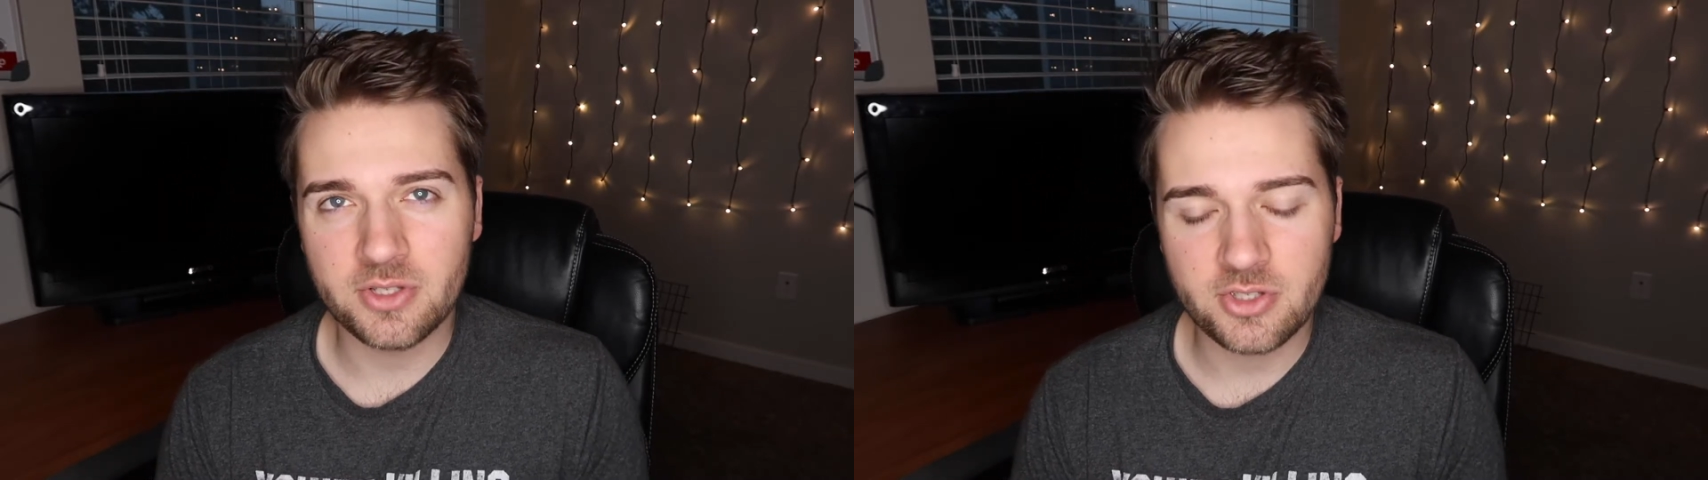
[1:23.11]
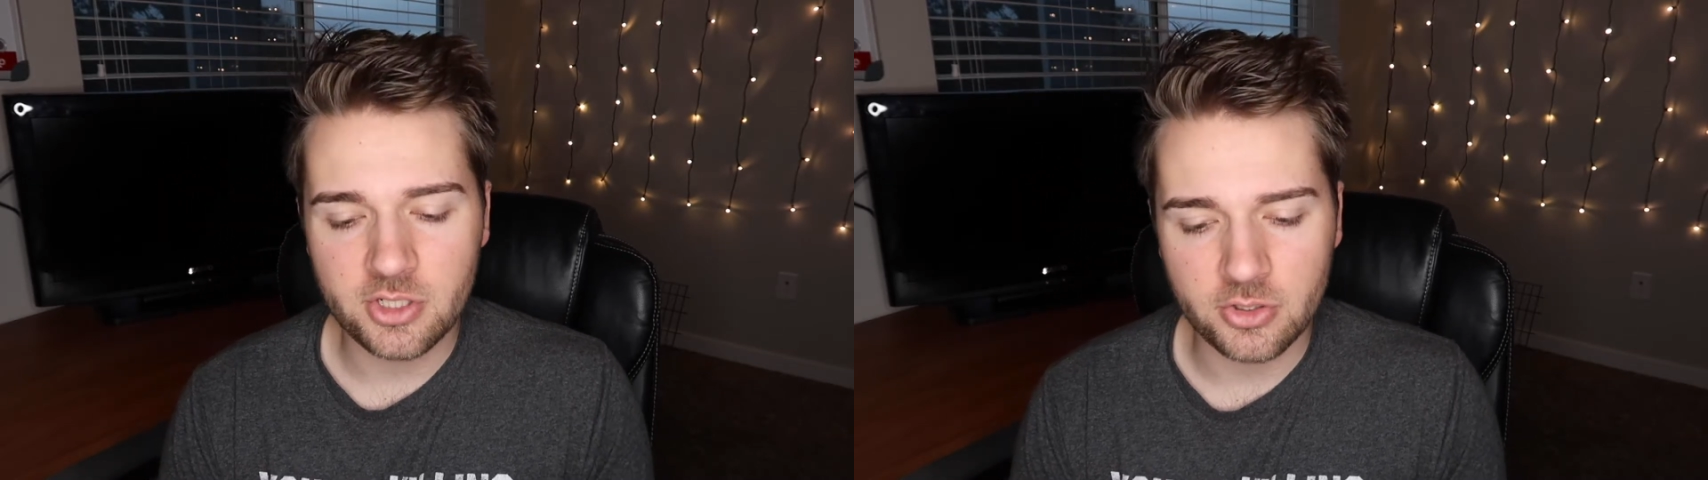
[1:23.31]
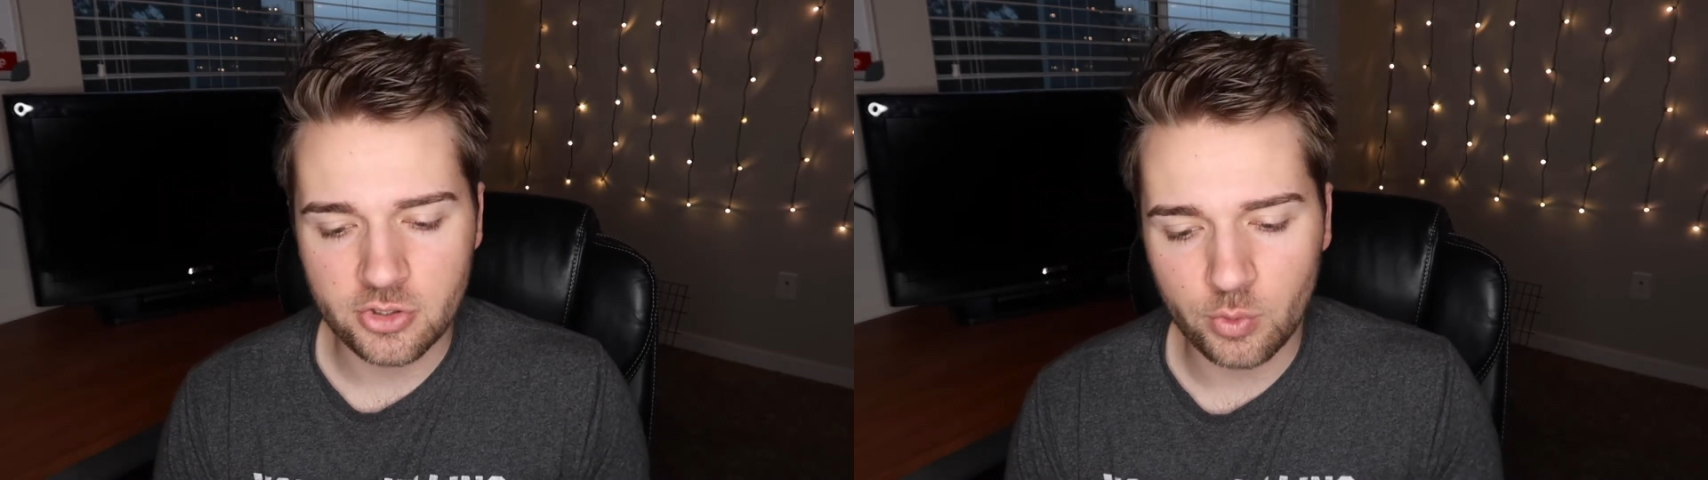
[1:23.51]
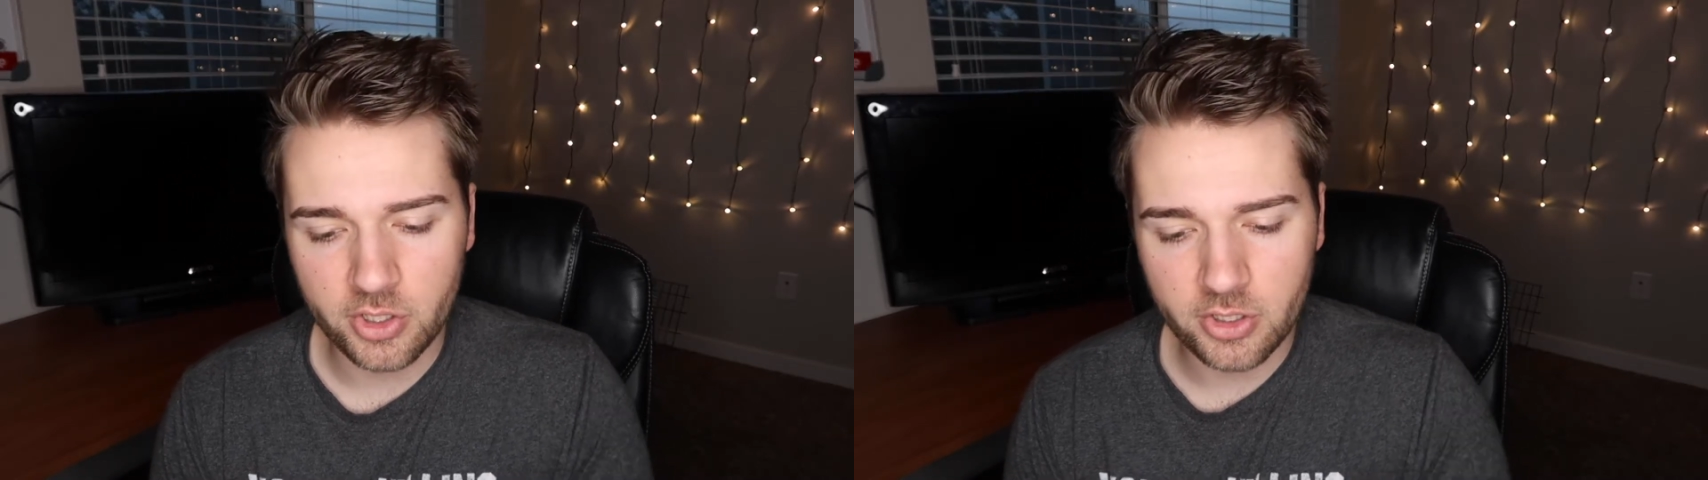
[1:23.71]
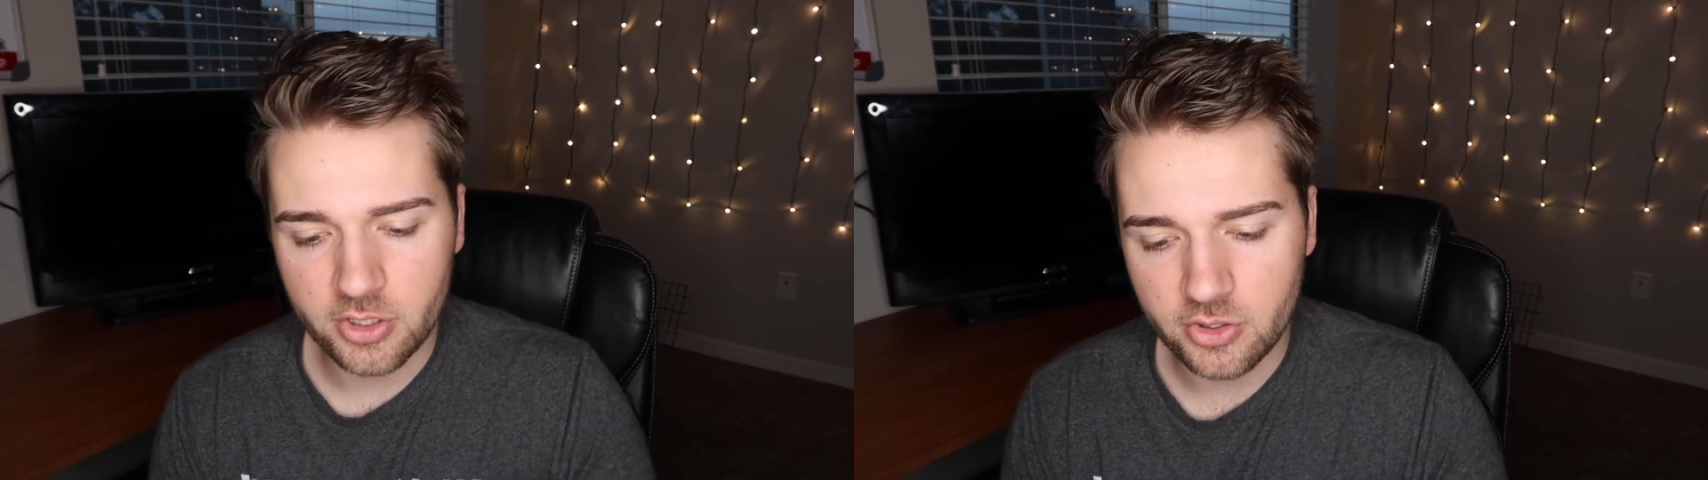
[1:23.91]
this deal. So,
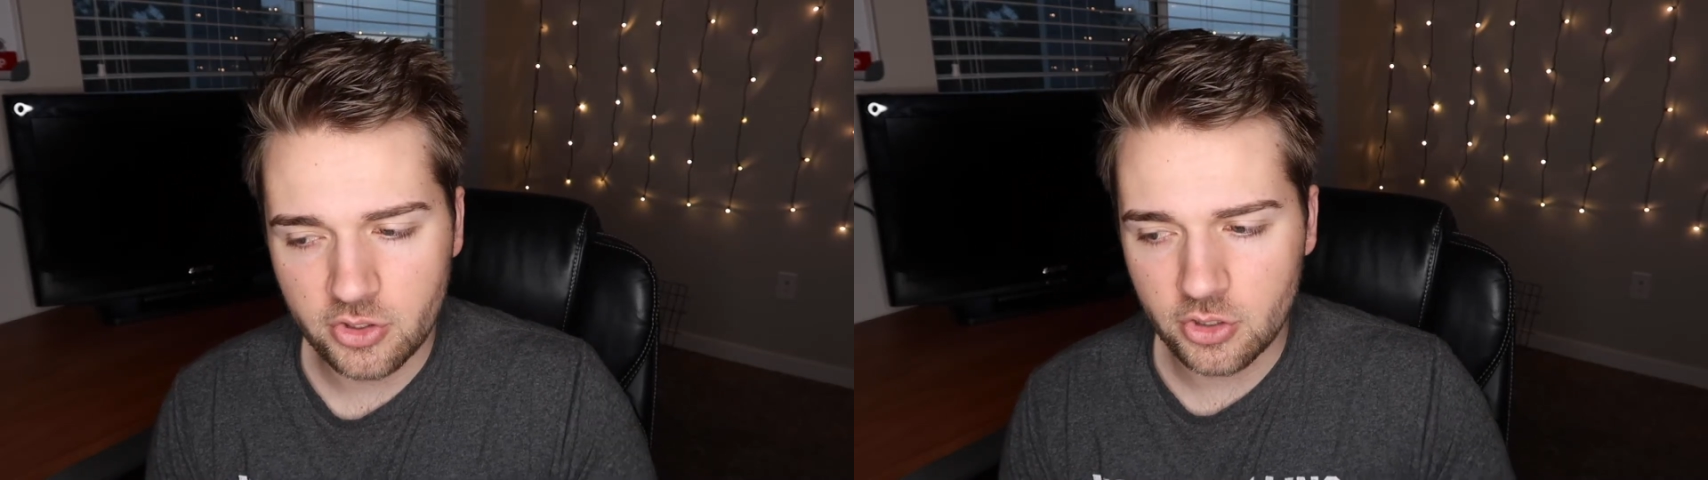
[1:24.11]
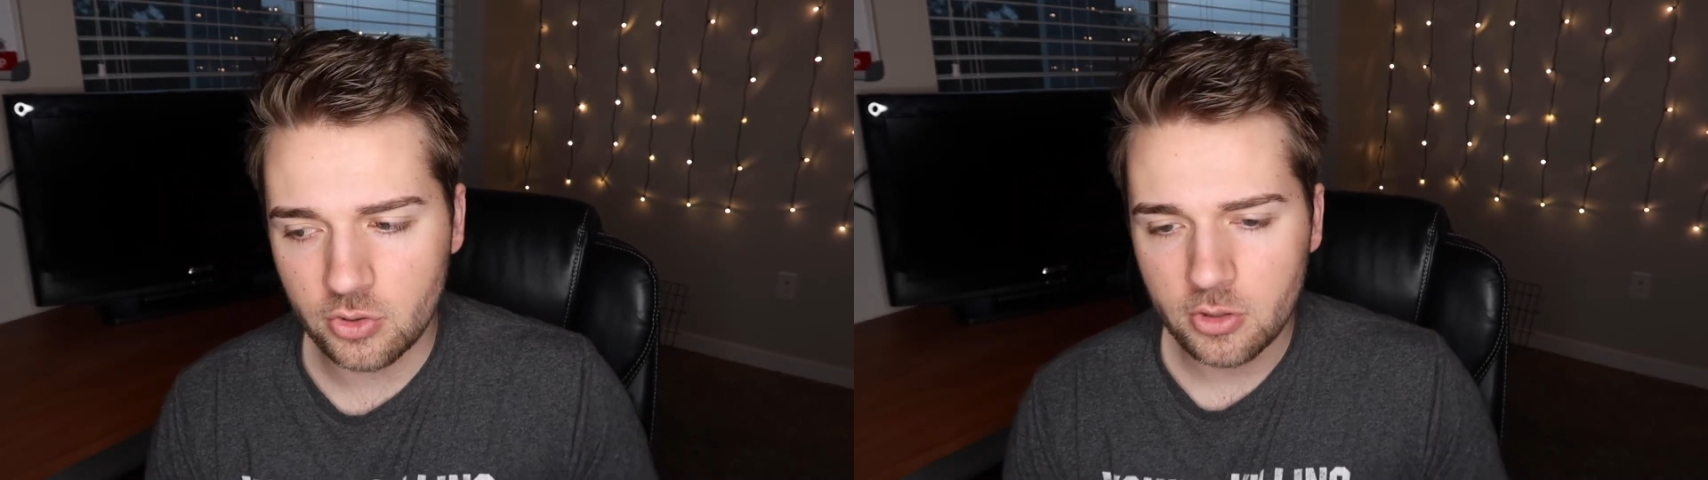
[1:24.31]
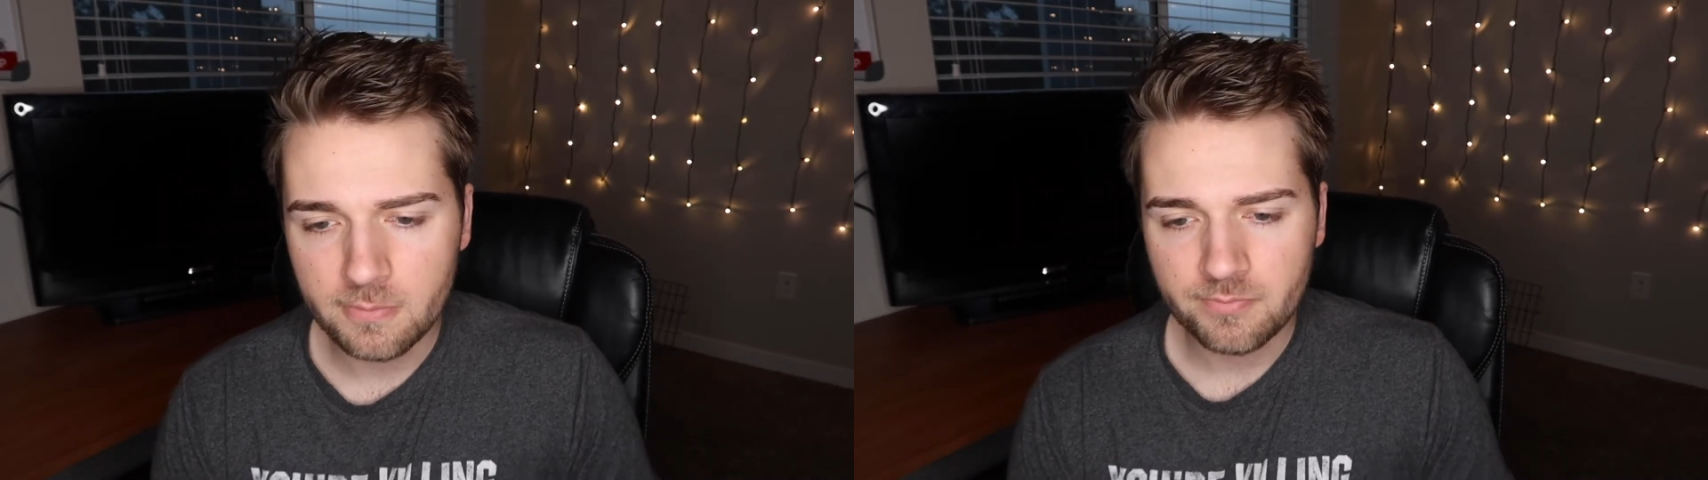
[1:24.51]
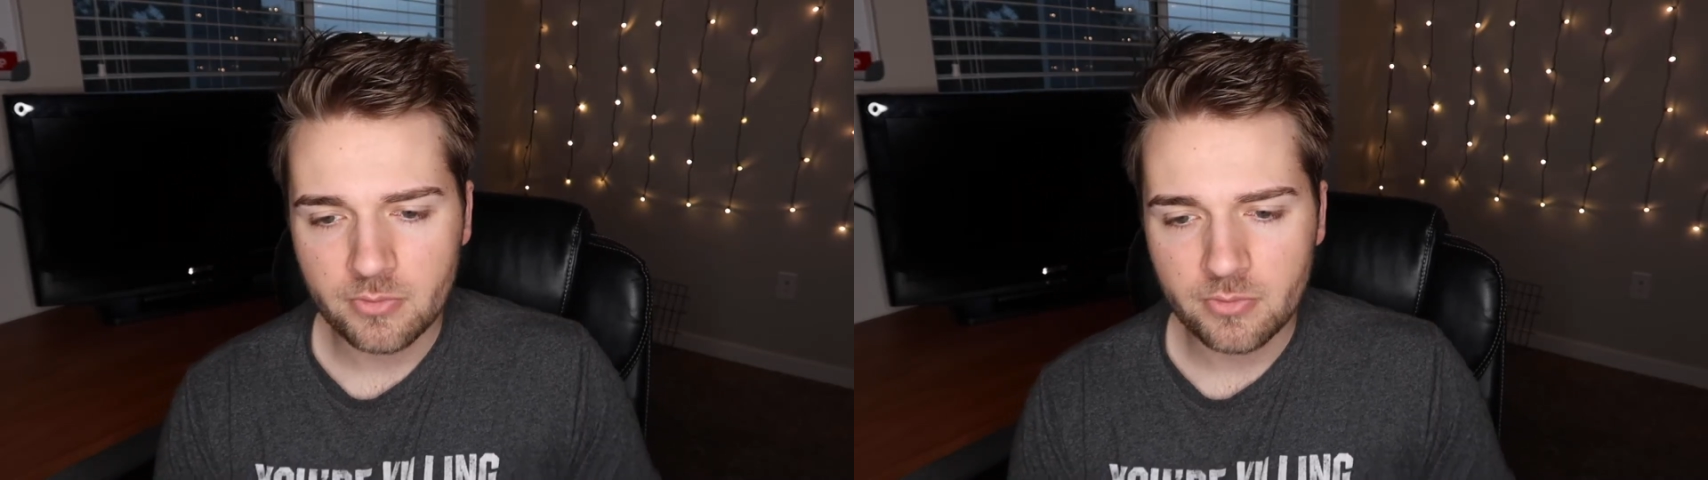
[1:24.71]
what you need to do